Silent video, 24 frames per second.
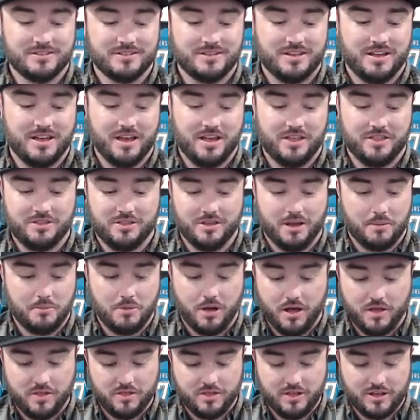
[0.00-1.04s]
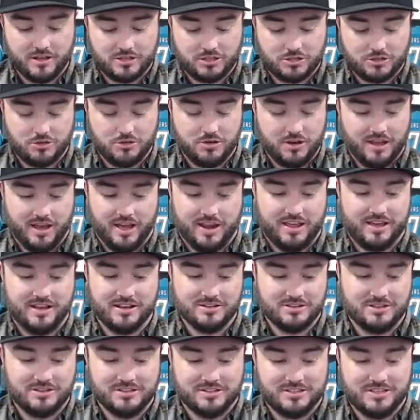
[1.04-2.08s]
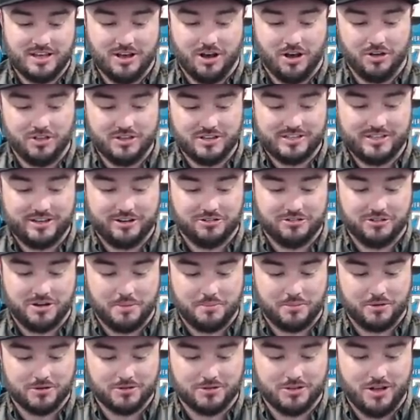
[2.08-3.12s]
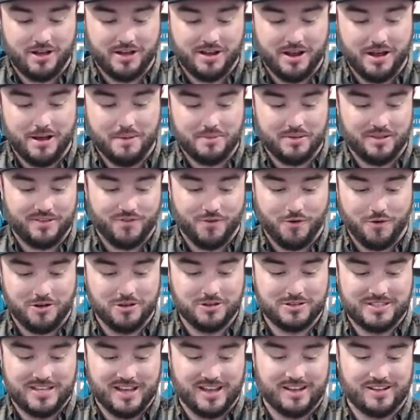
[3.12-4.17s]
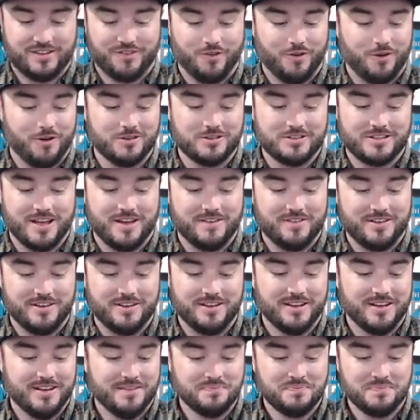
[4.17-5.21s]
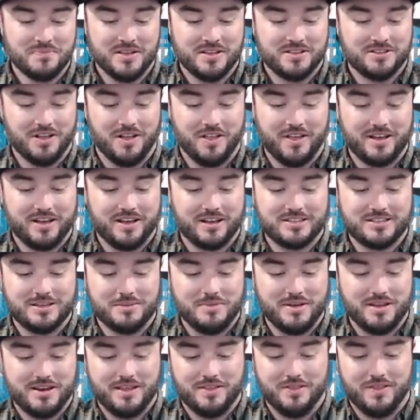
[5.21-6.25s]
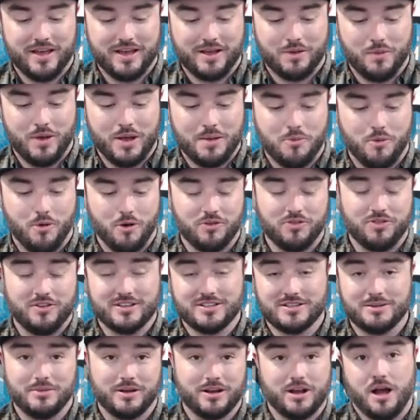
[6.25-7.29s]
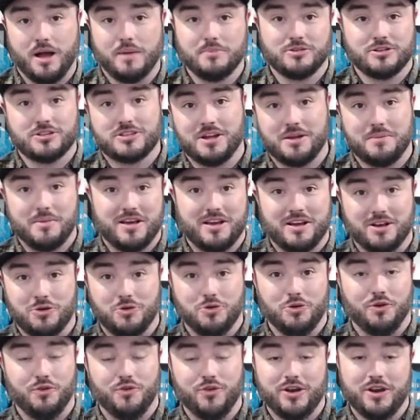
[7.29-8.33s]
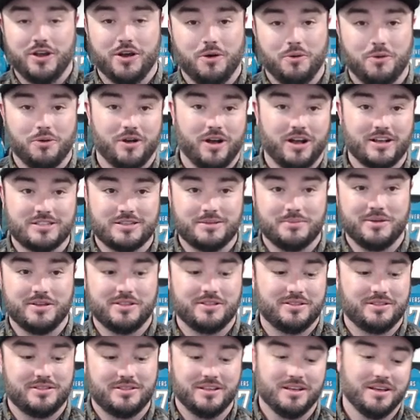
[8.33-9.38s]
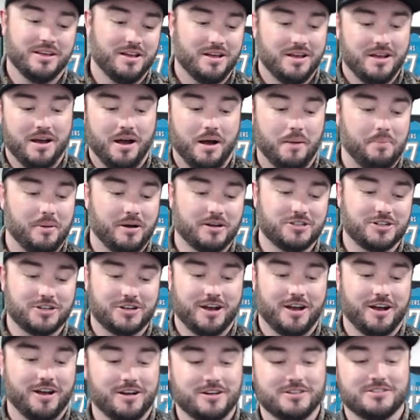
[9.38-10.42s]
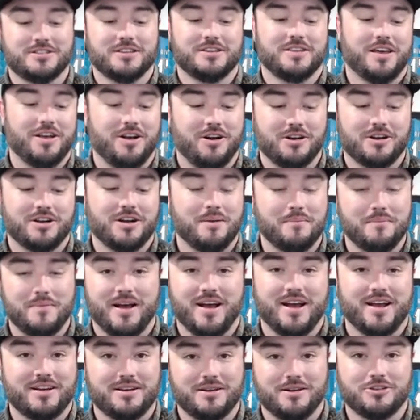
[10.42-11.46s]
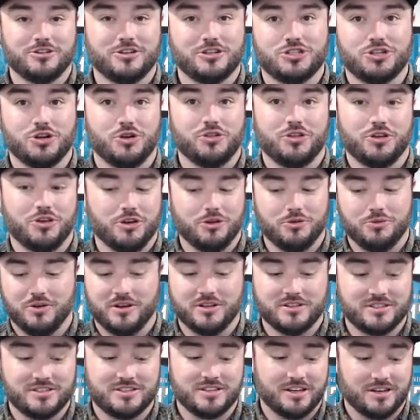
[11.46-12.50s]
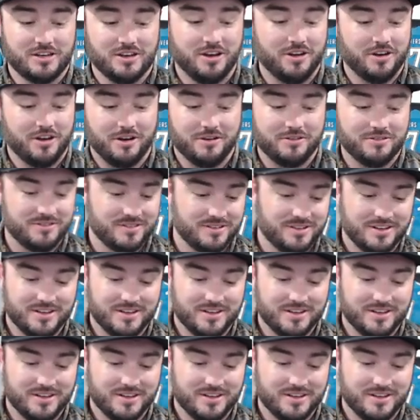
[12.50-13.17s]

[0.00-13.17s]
And I'm not excluding any because you can see all the serial numbers line up. It's 406, 407. It's not like I submitted like way more than these. I'm like, I'm just going to make a cool video where I submit a bunch of cards and they all come back and I'll just show the good ones. It's like, no.